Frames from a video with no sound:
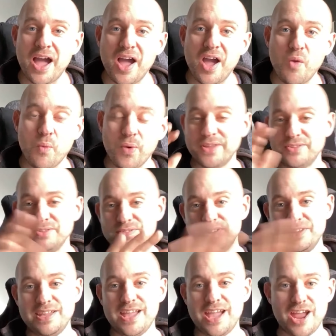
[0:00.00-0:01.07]
When I do
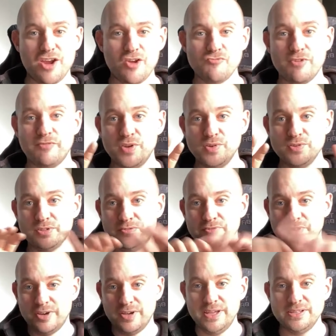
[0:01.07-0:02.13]
the reviews of
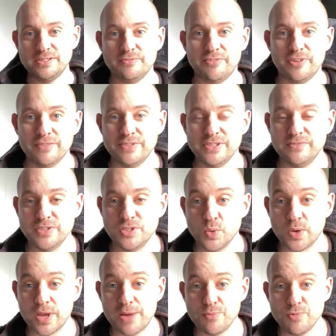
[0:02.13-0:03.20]
each of the 5 individual
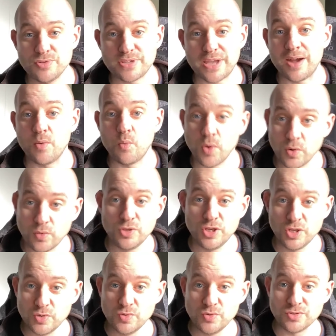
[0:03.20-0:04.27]
cameras, I will
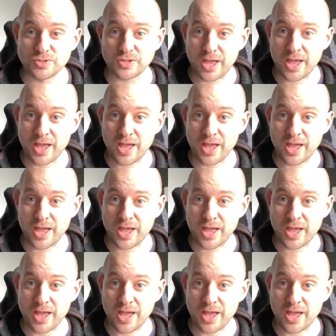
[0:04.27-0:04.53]
use